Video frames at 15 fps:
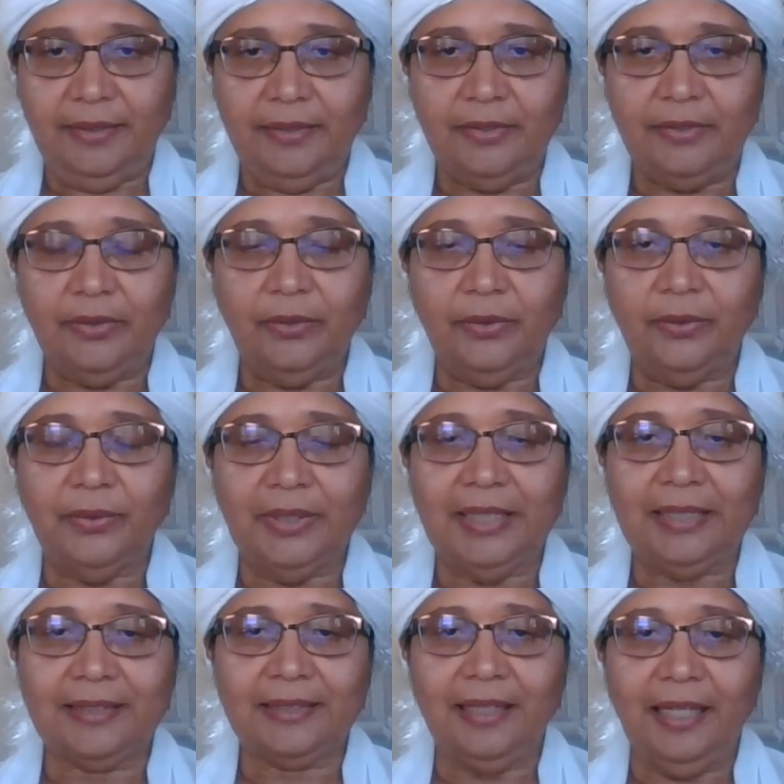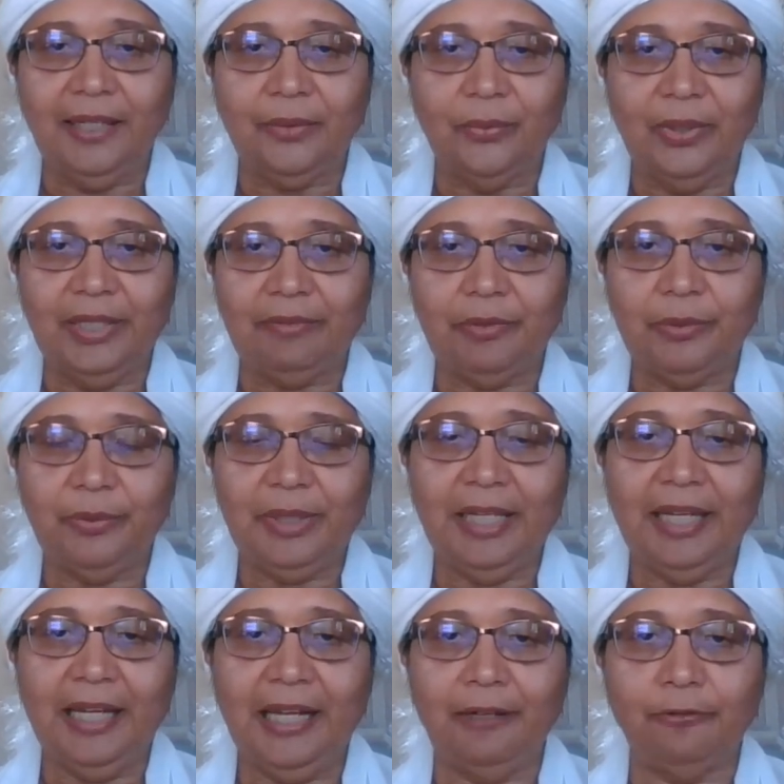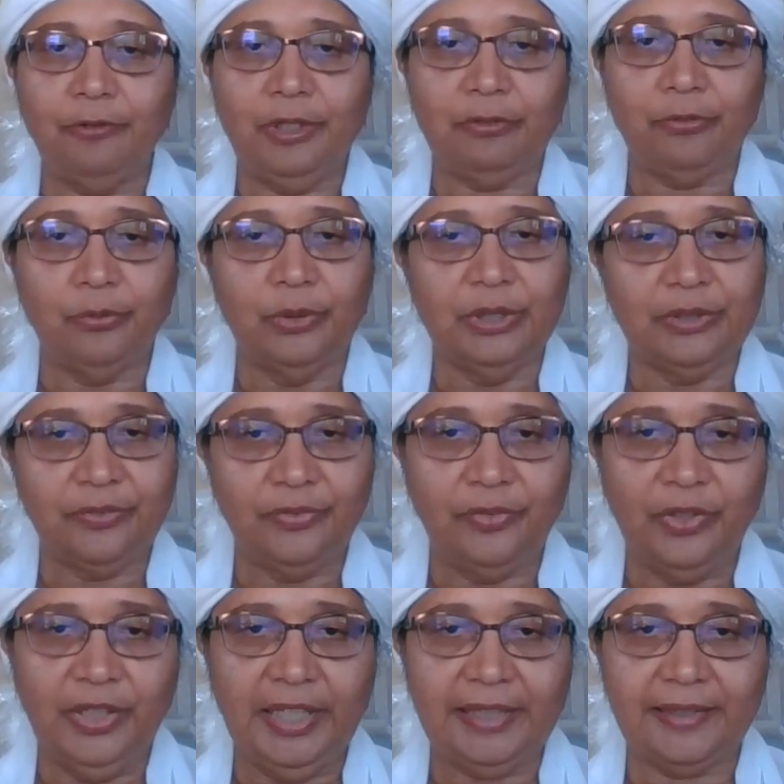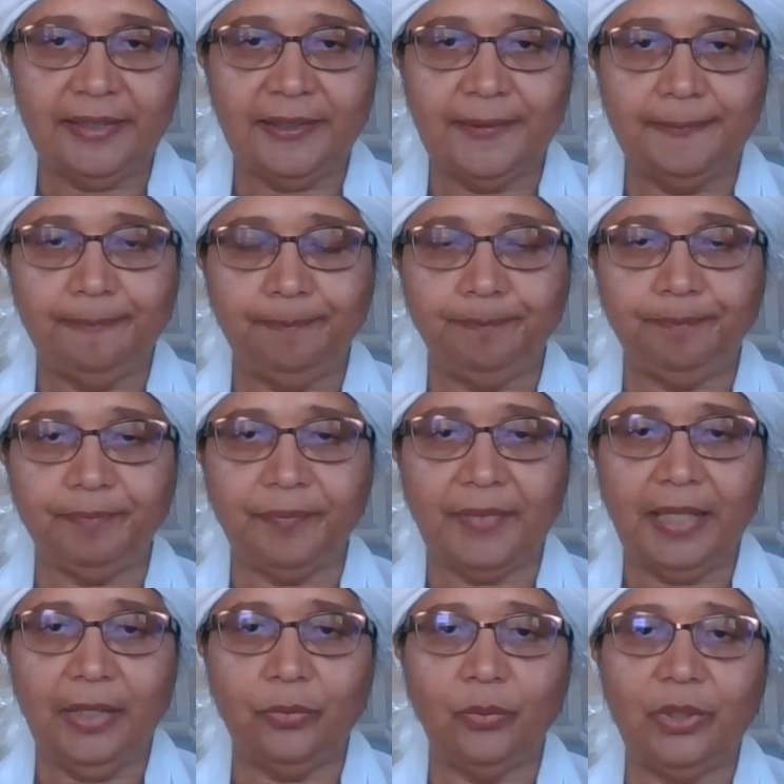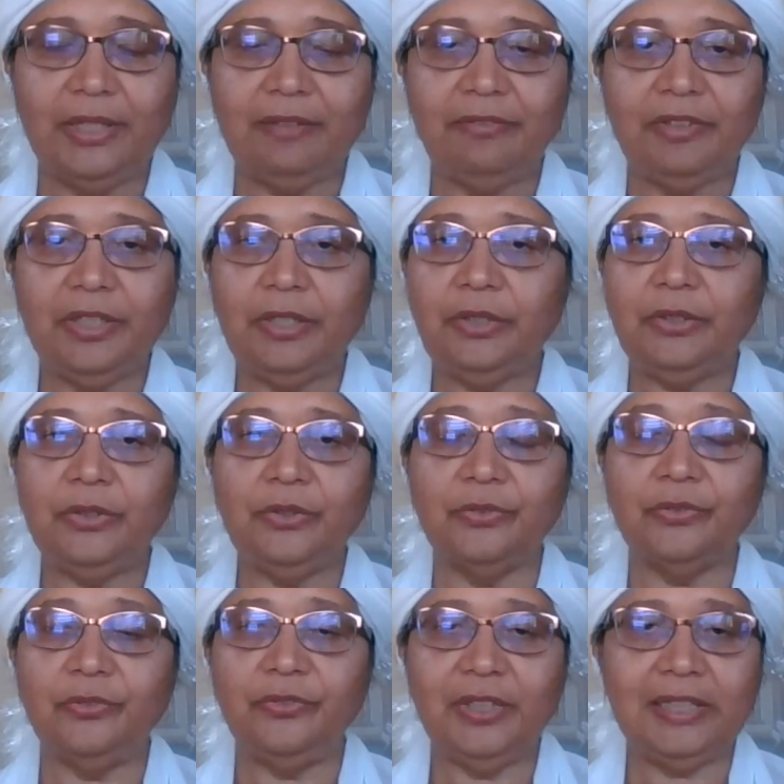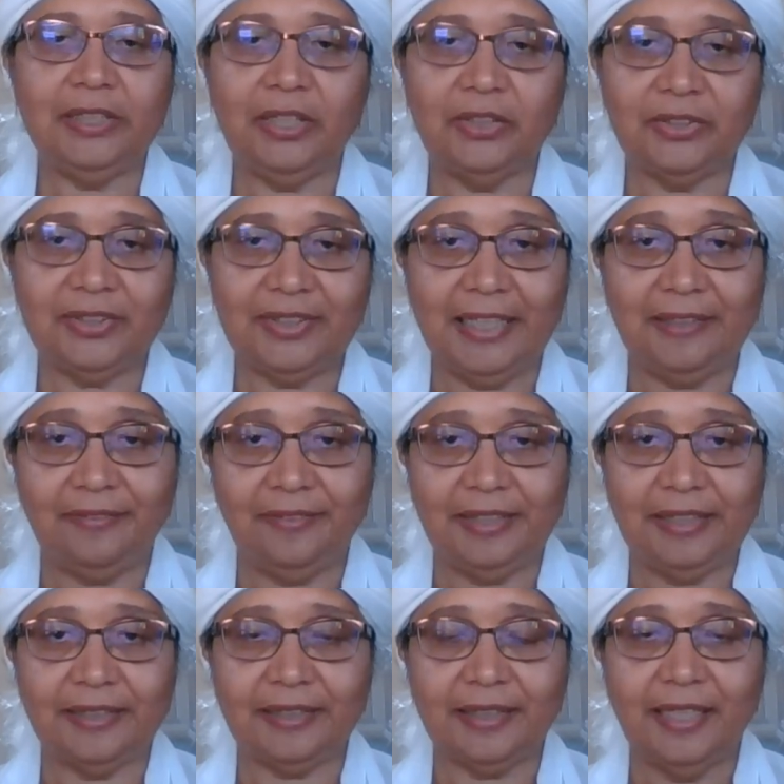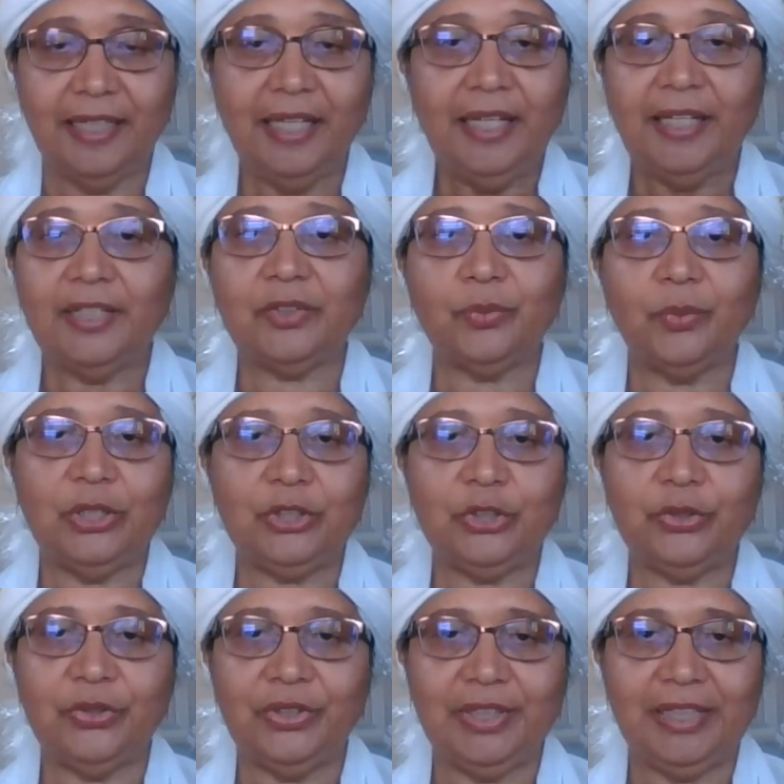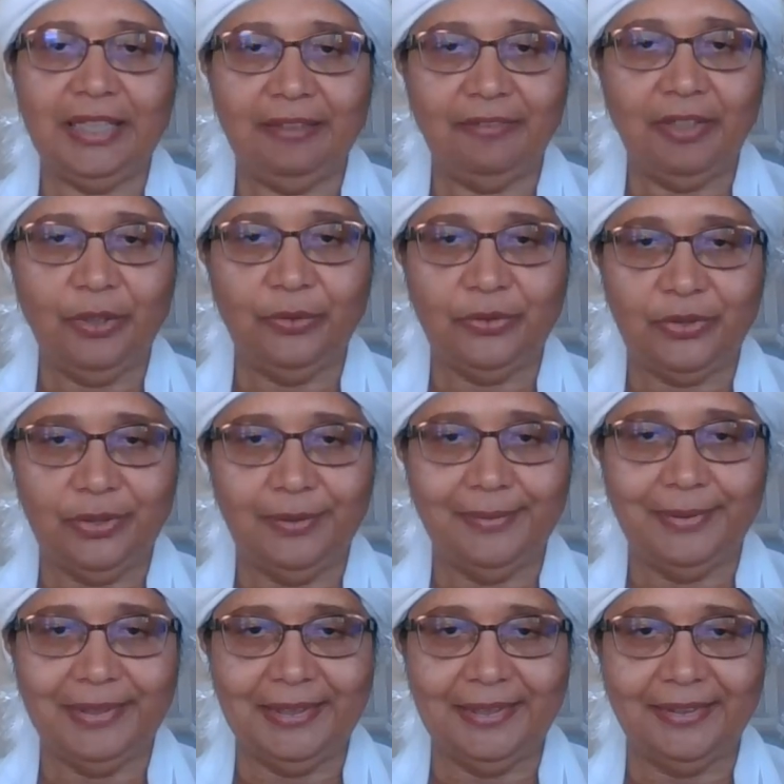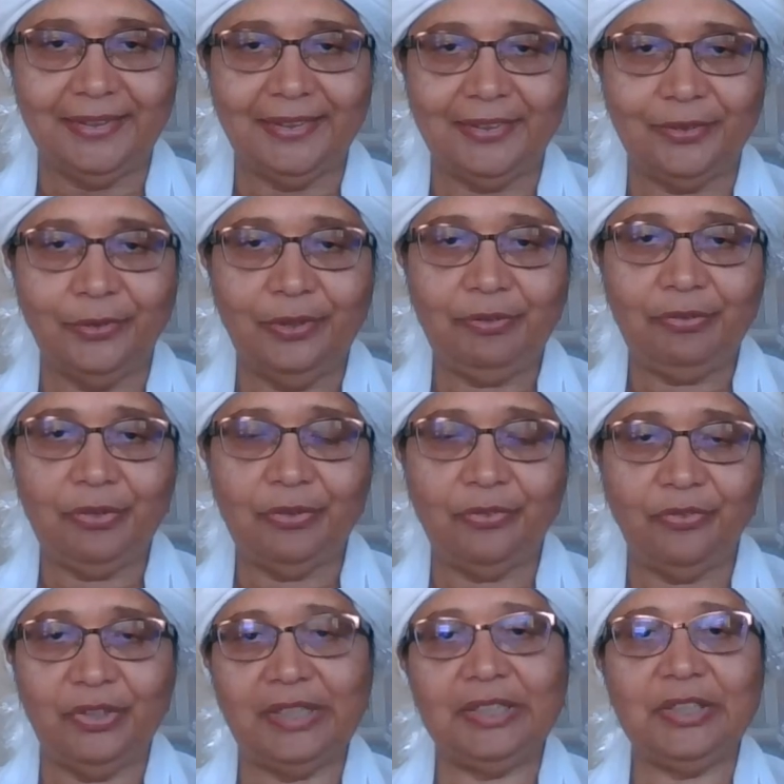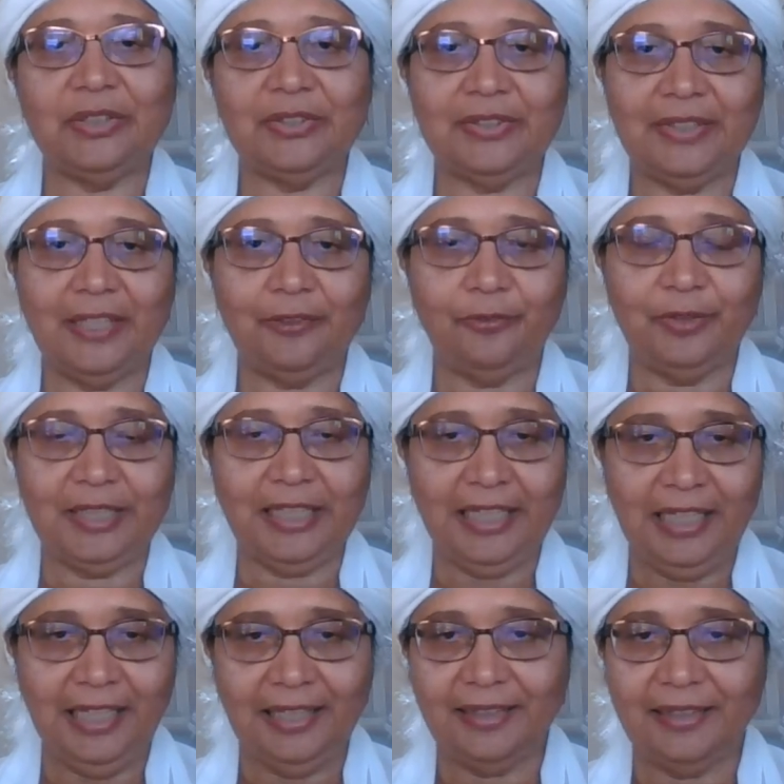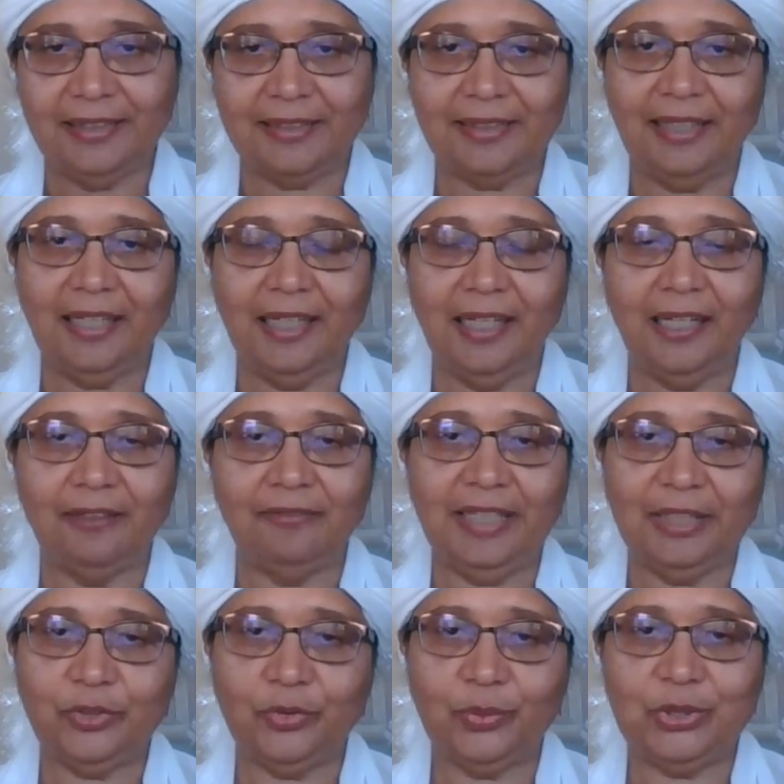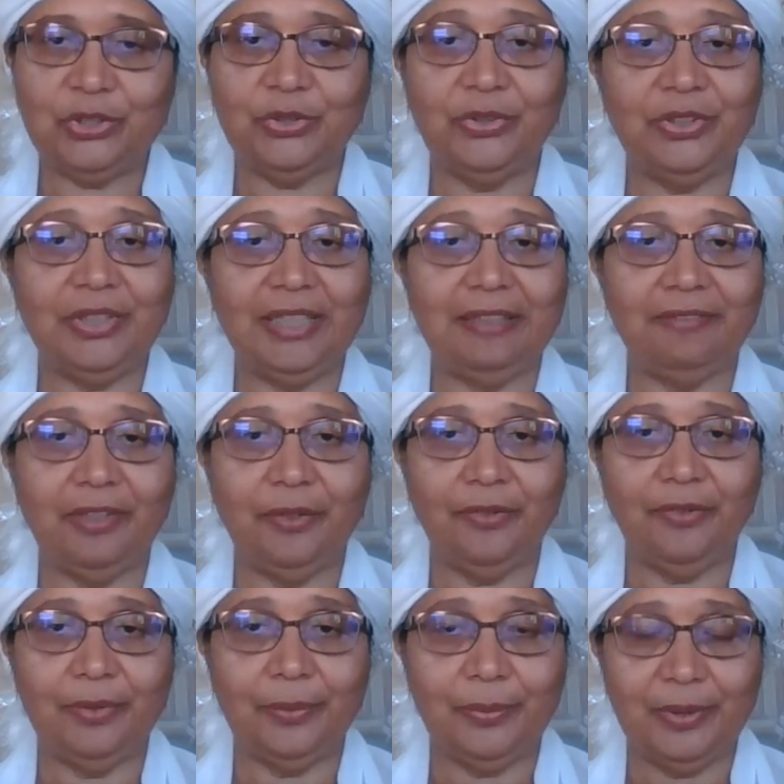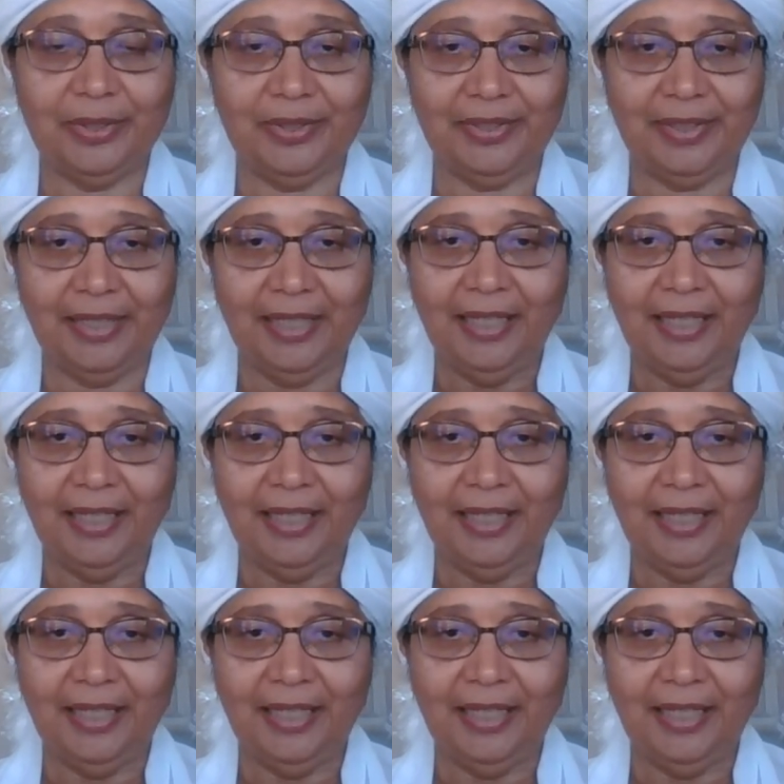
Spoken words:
so it's like whatever we have, we have worked for it, and whatever you fill yourself is what you're going to give out to the world. So if you fill yourself with kindness and love, that's what you're going to give out to the world.